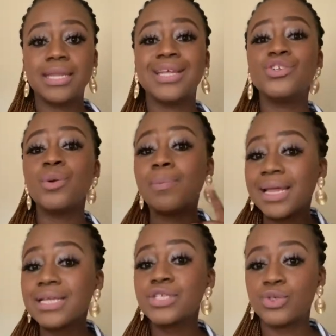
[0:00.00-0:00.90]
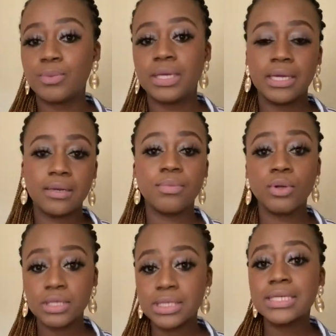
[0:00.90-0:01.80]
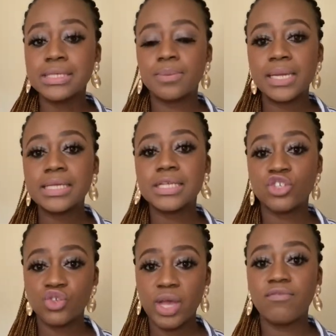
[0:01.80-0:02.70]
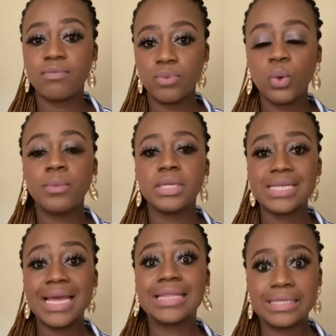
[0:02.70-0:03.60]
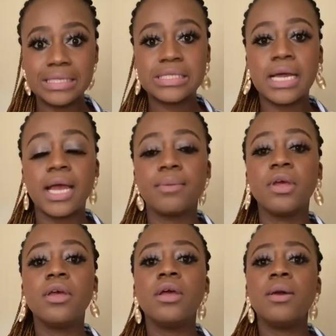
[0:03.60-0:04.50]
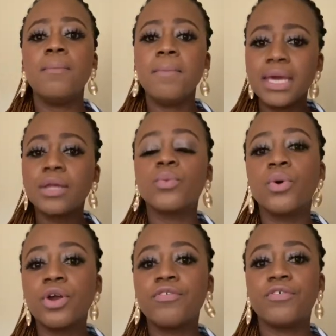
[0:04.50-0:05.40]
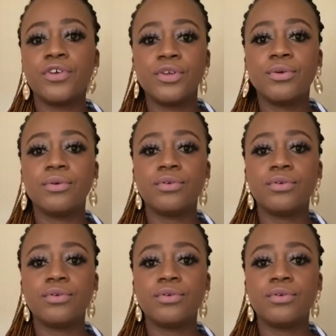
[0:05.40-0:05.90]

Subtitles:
that you're blessed to be in, because it is a blessing to have employment at this time. Make it work for you.